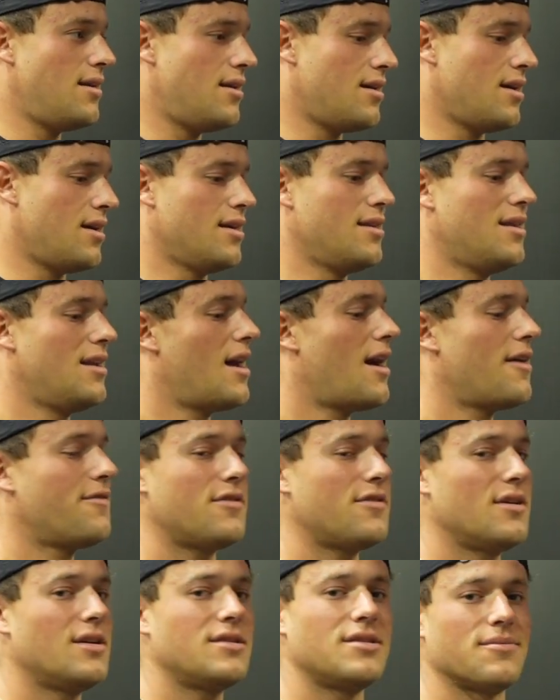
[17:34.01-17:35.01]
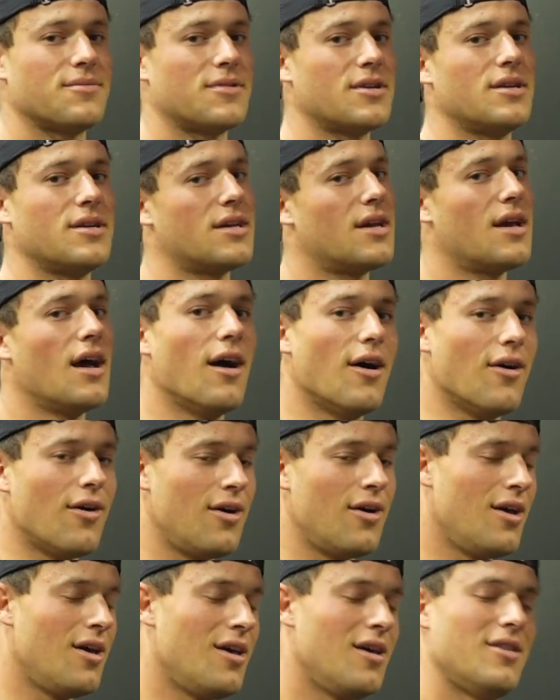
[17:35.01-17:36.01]
And then after this, I'm good to go.
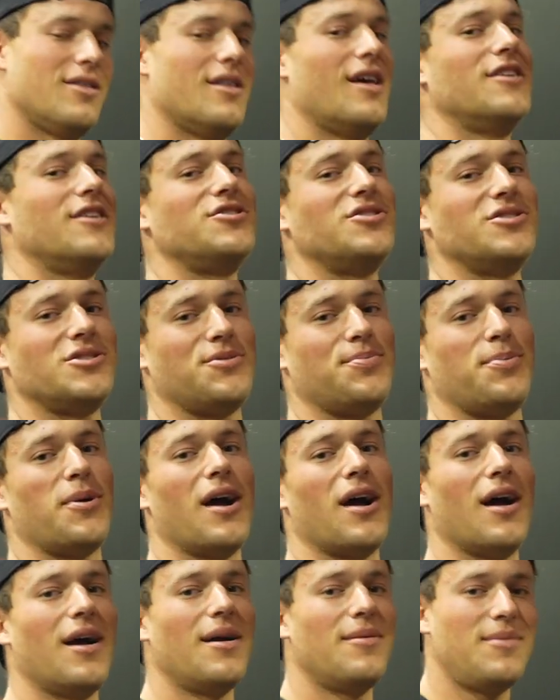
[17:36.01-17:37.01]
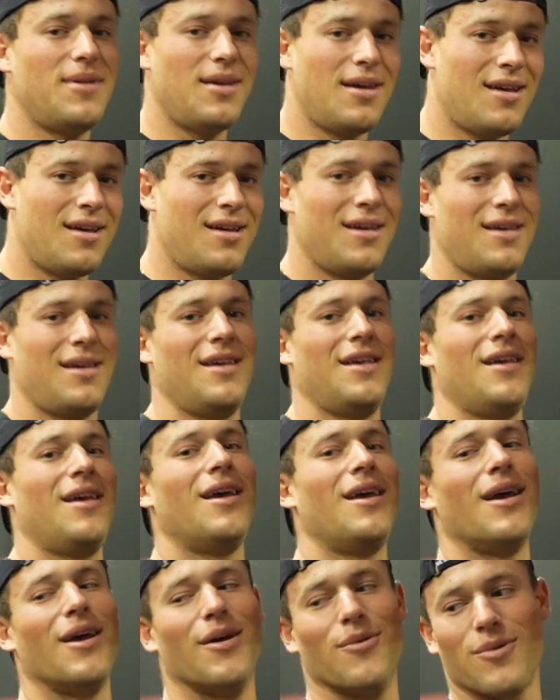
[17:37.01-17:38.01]
The engine is primed,
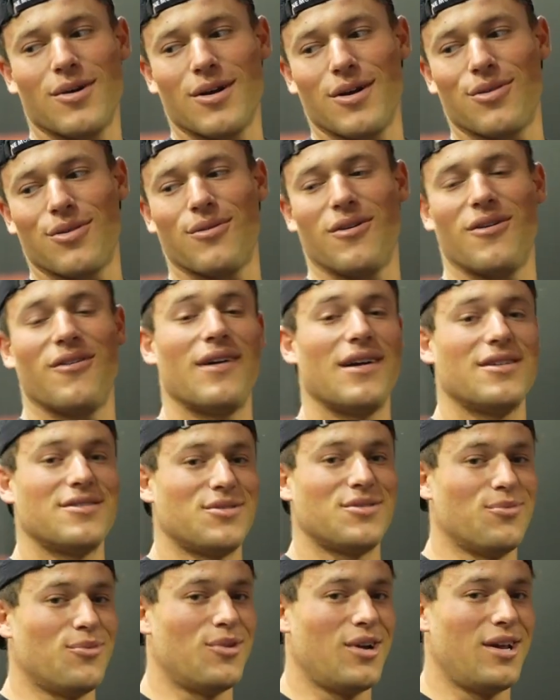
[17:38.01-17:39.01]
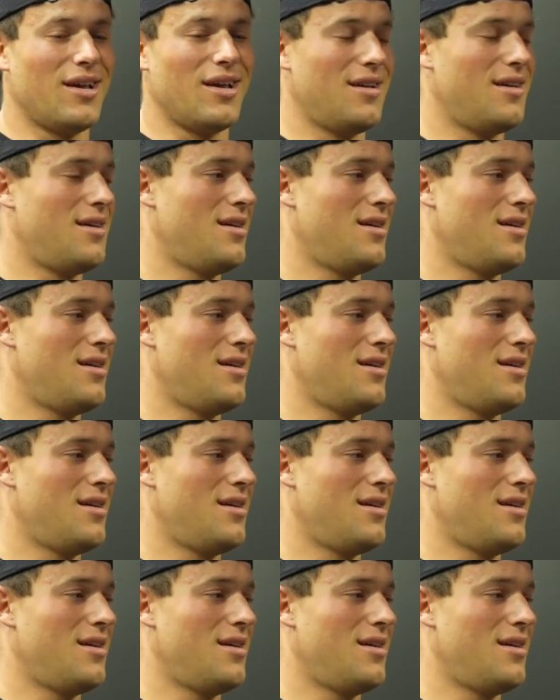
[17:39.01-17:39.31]
and we're gonna throw around some weight.